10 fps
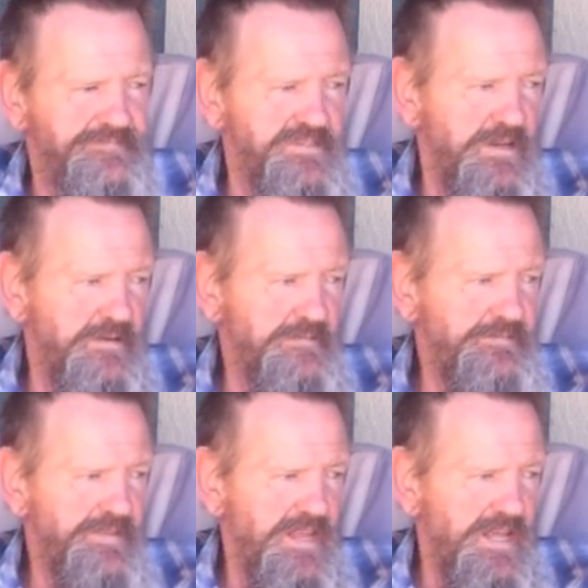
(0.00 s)
So,
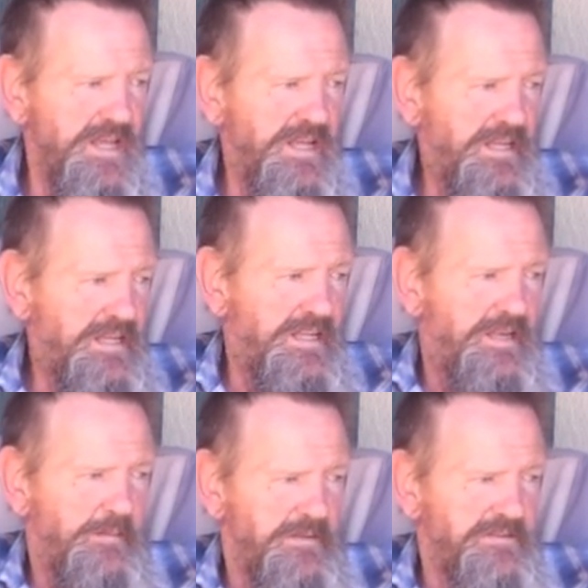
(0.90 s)

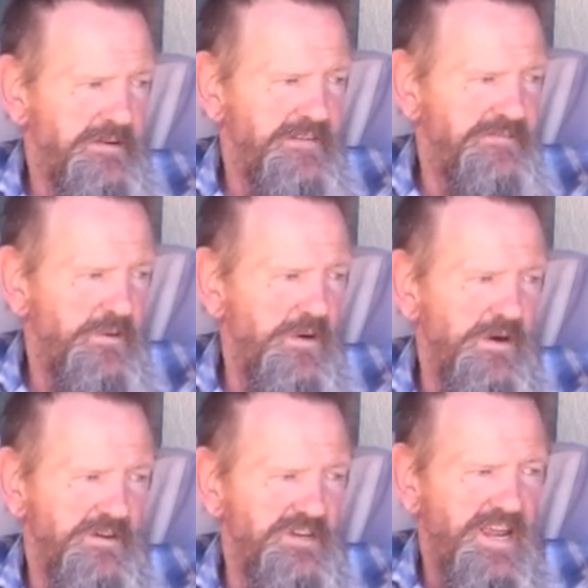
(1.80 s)
number
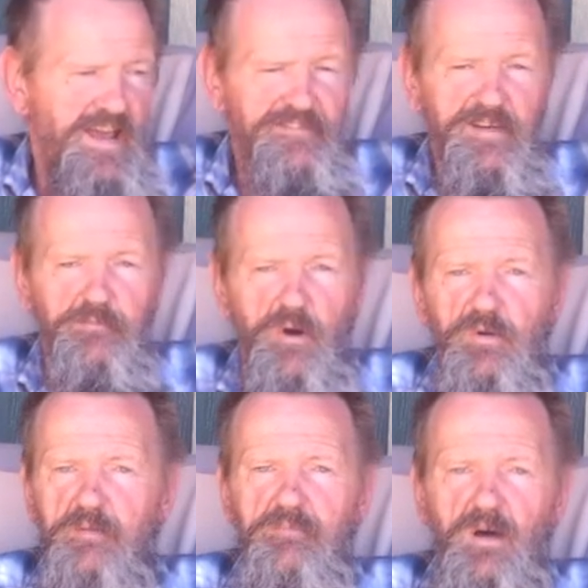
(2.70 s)
34, do you have any
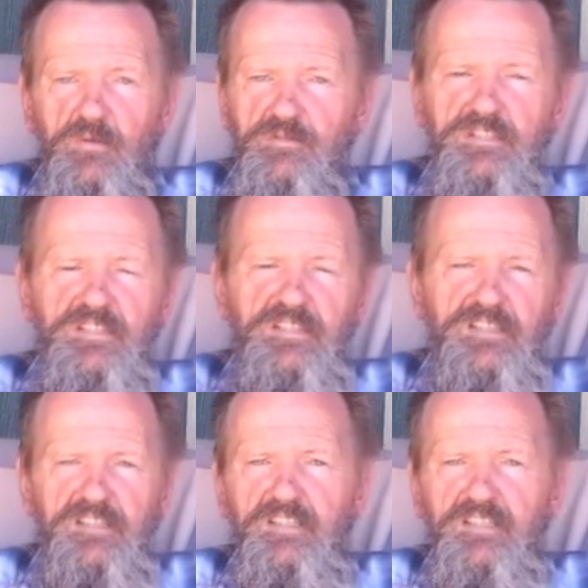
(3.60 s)
broken bones?
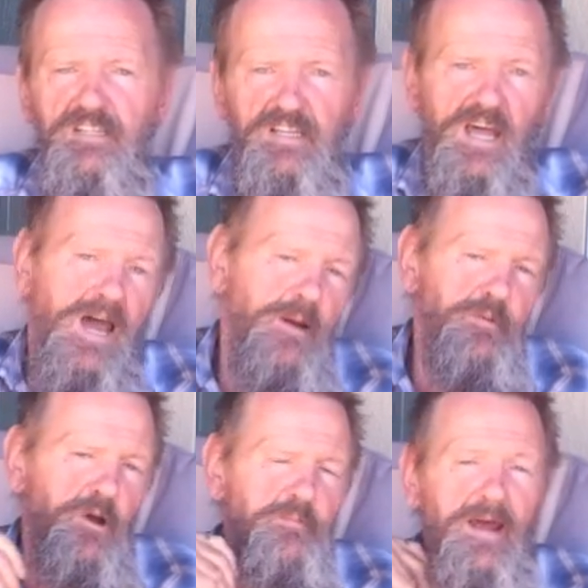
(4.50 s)
I
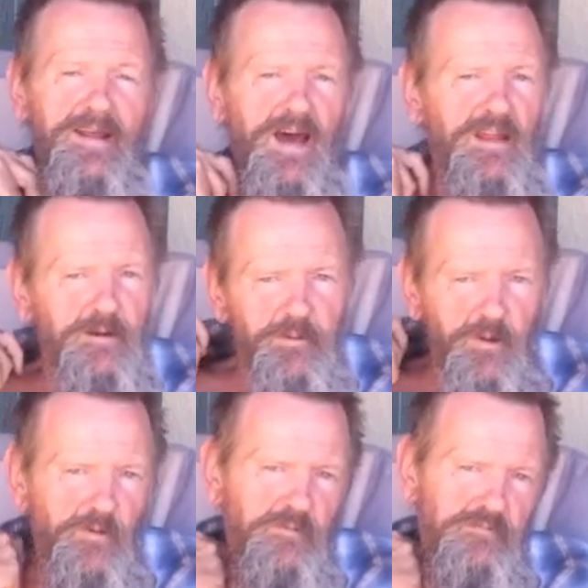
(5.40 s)
broke my
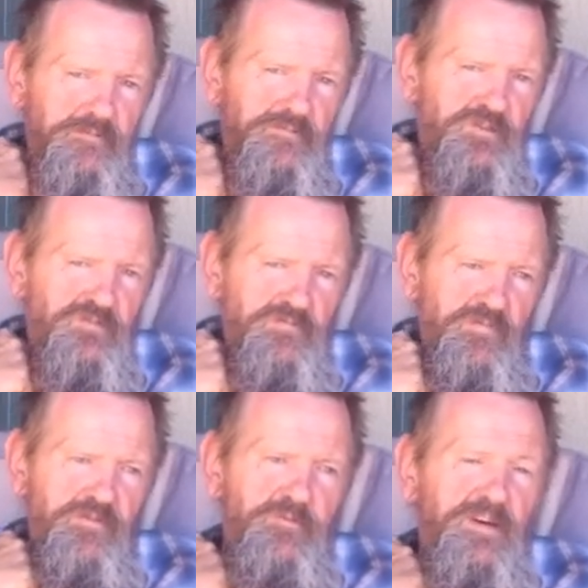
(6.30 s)
collarbone
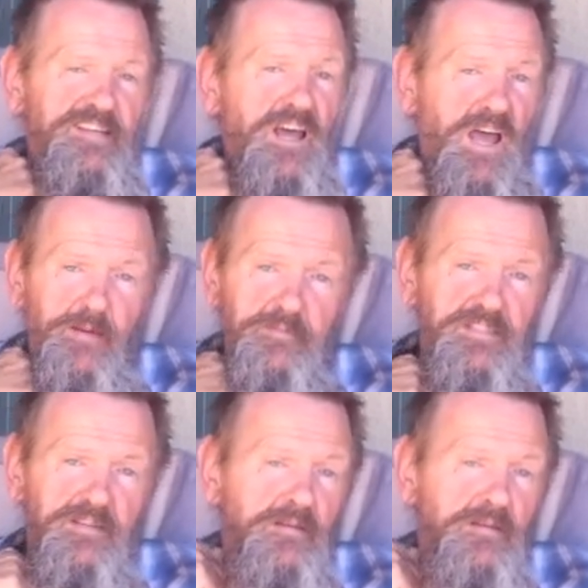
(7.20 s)
3 times.